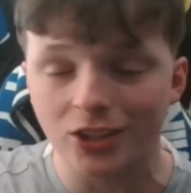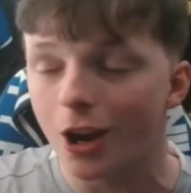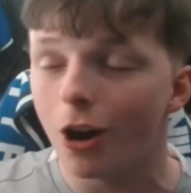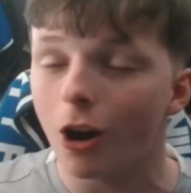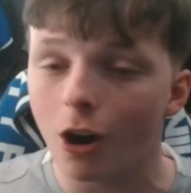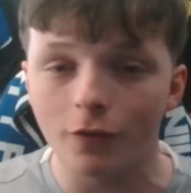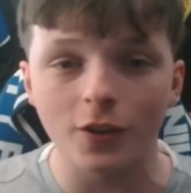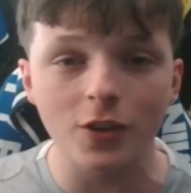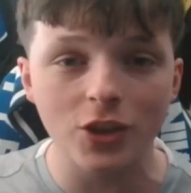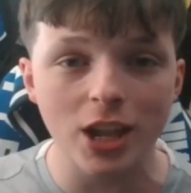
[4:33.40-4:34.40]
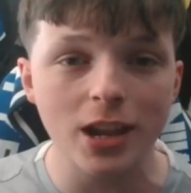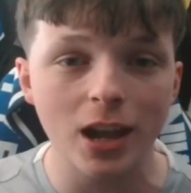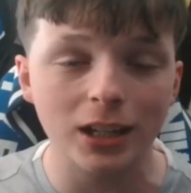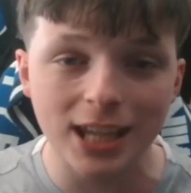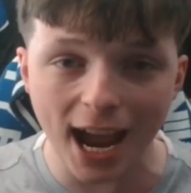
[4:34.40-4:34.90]
of the
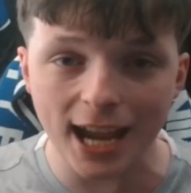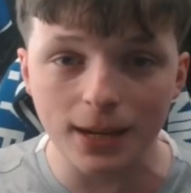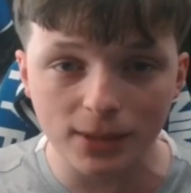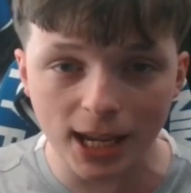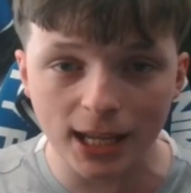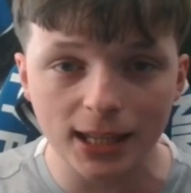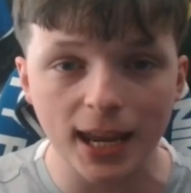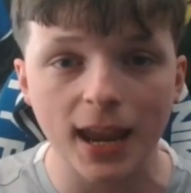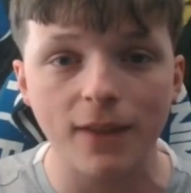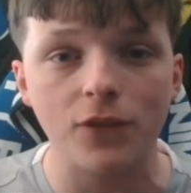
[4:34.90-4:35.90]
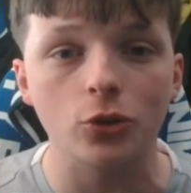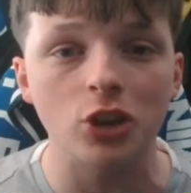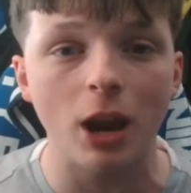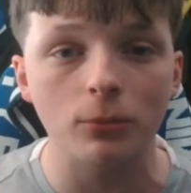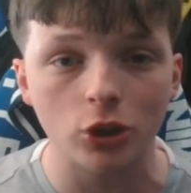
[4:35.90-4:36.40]
games in the EFL
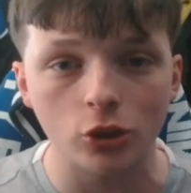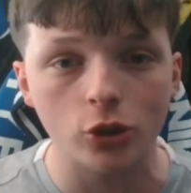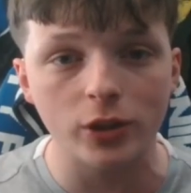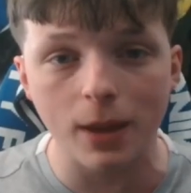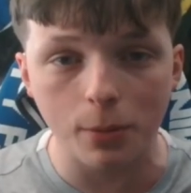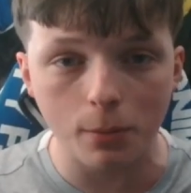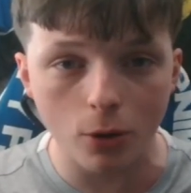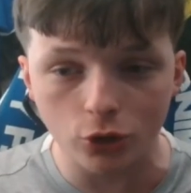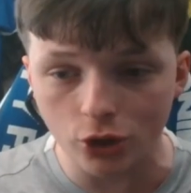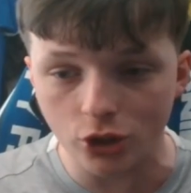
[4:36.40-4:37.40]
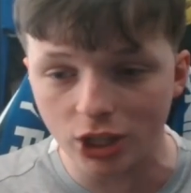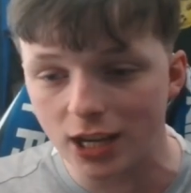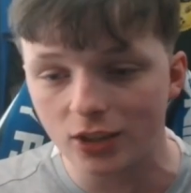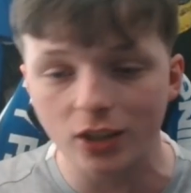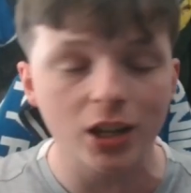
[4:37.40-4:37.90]
Championship during their promotion season,
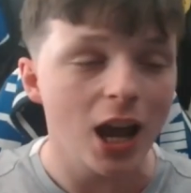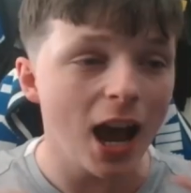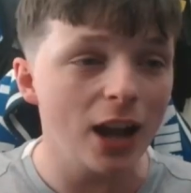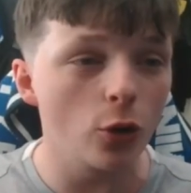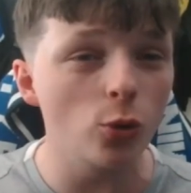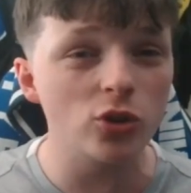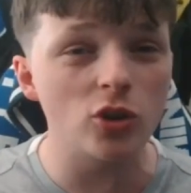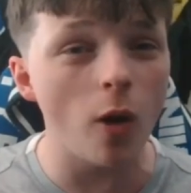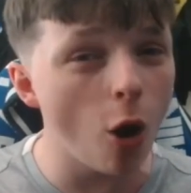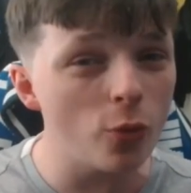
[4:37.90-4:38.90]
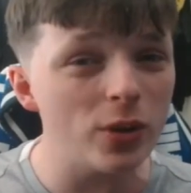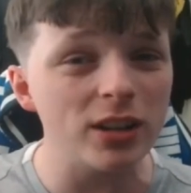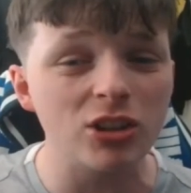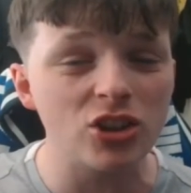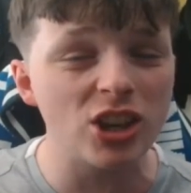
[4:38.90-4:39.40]
and also only
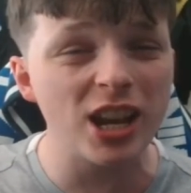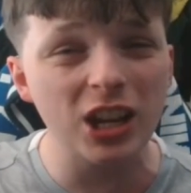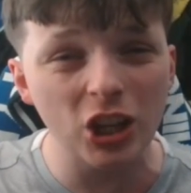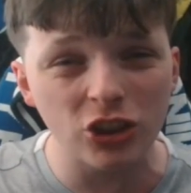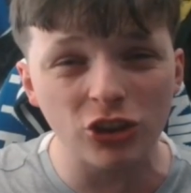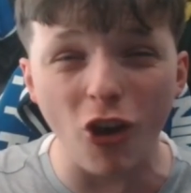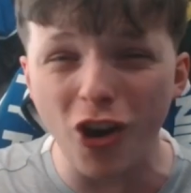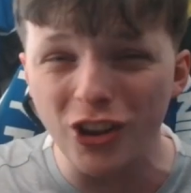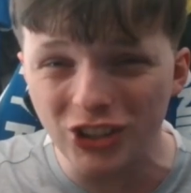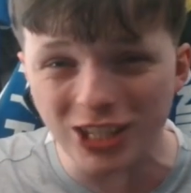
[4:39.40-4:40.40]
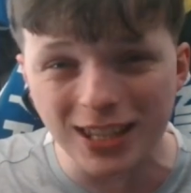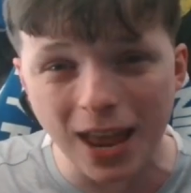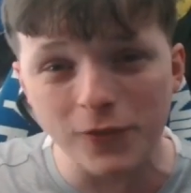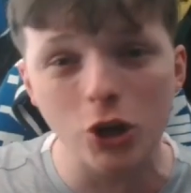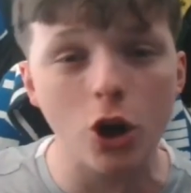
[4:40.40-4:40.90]
conceding 37
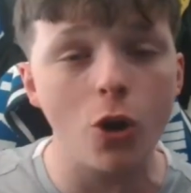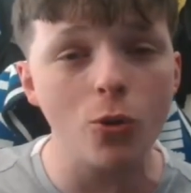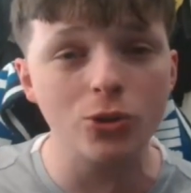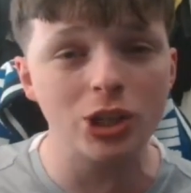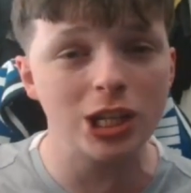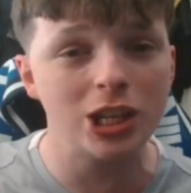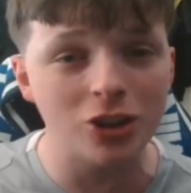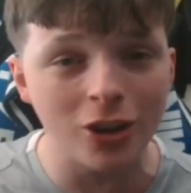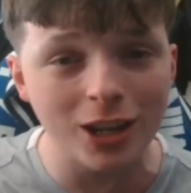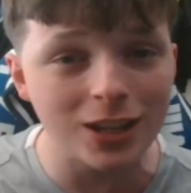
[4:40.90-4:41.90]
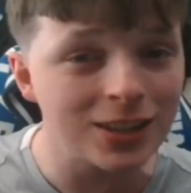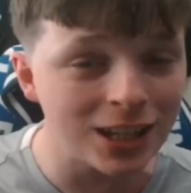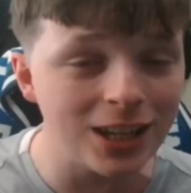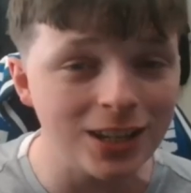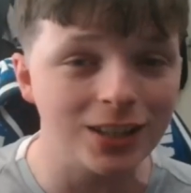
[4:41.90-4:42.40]
goals in the entire
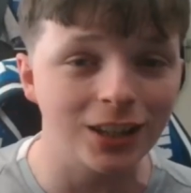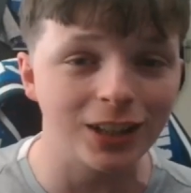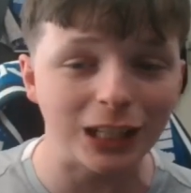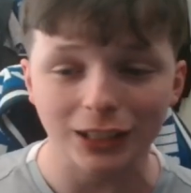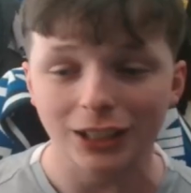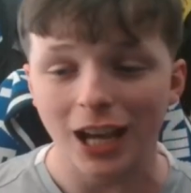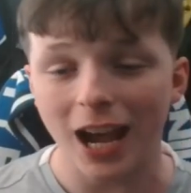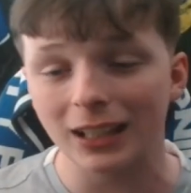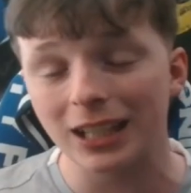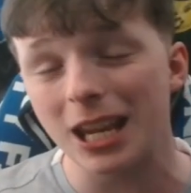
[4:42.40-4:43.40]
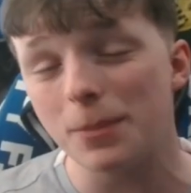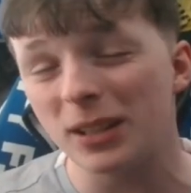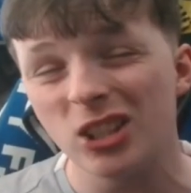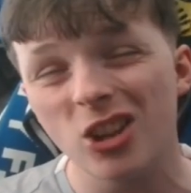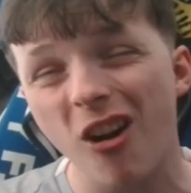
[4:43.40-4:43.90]
season and keeping
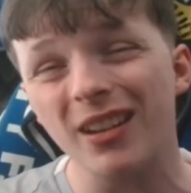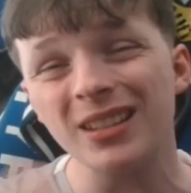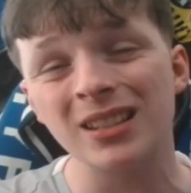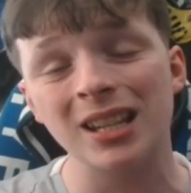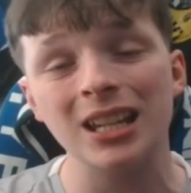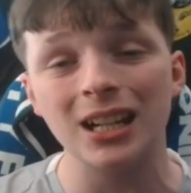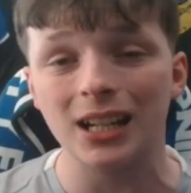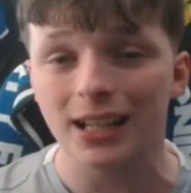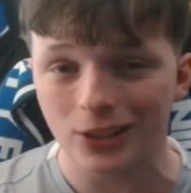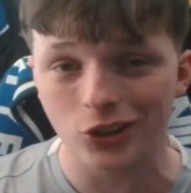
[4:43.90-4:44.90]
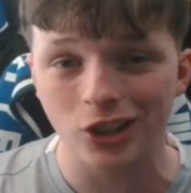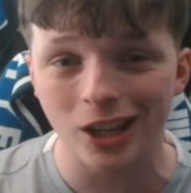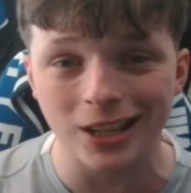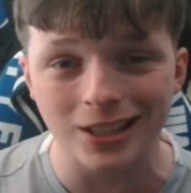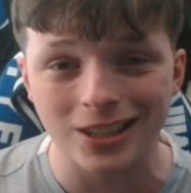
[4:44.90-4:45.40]
19 clean
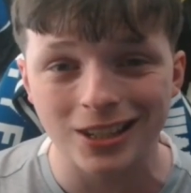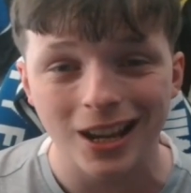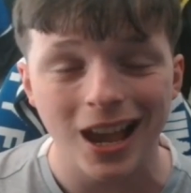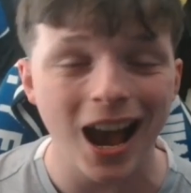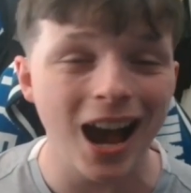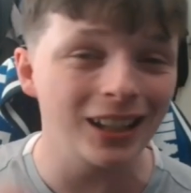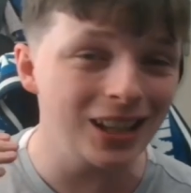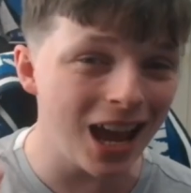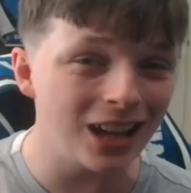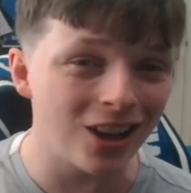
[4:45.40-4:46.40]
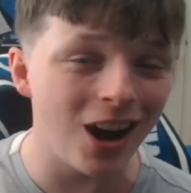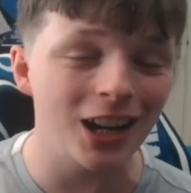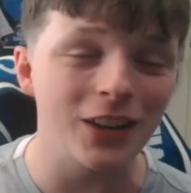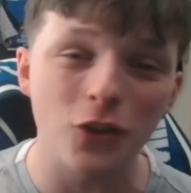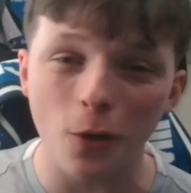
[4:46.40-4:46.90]
sheets. And then Cardiff
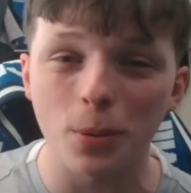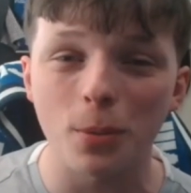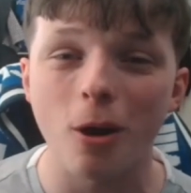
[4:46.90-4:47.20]
got promoted